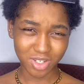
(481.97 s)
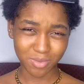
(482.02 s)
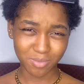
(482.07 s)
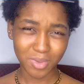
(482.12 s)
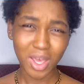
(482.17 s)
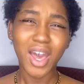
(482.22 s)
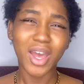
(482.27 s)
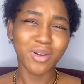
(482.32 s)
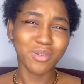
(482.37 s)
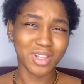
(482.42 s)
I
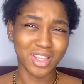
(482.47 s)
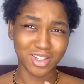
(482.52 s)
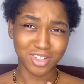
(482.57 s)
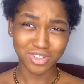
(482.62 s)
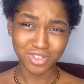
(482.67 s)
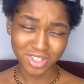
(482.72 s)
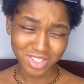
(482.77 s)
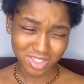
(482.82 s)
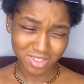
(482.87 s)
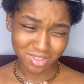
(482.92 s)
don't like
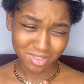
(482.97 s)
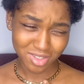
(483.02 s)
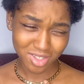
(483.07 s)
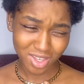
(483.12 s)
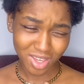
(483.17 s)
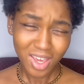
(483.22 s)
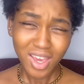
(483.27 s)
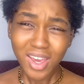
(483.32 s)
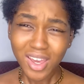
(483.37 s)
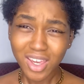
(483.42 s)
stress
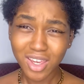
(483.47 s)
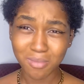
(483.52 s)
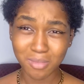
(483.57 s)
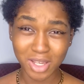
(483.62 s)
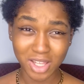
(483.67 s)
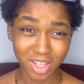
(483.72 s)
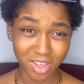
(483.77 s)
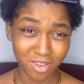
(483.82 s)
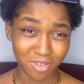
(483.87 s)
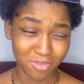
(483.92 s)
in my
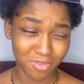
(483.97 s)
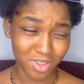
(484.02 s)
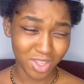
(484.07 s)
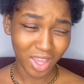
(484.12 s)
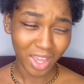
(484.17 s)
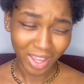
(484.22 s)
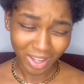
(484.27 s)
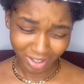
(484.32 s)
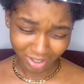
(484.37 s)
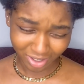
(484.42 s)
life.
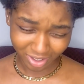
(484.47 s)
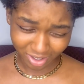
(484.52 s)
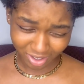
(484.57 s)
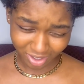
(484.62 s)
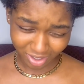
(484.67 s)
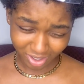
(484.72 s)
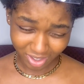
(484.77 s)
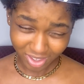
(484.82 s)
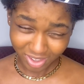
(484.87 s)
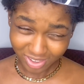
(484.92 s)
And
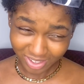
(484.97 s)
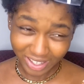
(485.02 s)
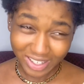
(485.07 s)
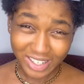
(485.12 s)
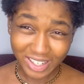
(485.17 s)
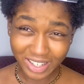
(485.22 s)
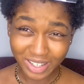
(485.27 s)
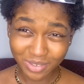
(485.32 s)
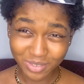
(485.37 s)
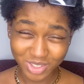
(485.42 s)
that day
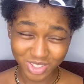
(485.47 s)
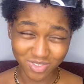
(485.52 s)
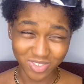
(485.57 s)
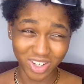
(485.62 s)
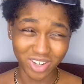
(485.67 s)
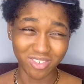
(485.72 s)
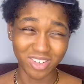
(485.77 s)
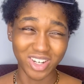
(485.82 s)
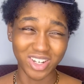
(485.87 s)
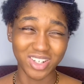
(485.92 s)
it was very,
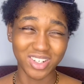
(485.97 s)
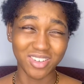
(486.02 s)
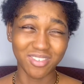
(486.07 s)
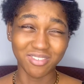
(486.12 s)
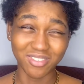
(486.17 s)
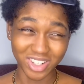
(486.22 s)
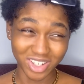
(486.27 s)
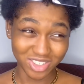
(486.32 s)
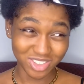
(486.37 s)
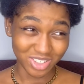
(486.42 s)
very,
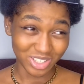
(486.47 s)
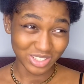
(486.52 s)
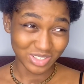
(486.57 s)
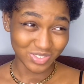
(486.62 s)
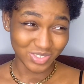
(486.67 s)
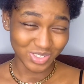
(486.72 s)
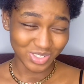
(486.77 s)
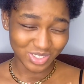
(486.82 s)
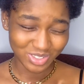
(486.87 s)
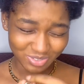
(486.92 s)
very stressful
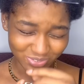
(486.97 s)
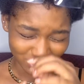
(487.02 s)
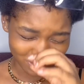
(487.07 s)
for me.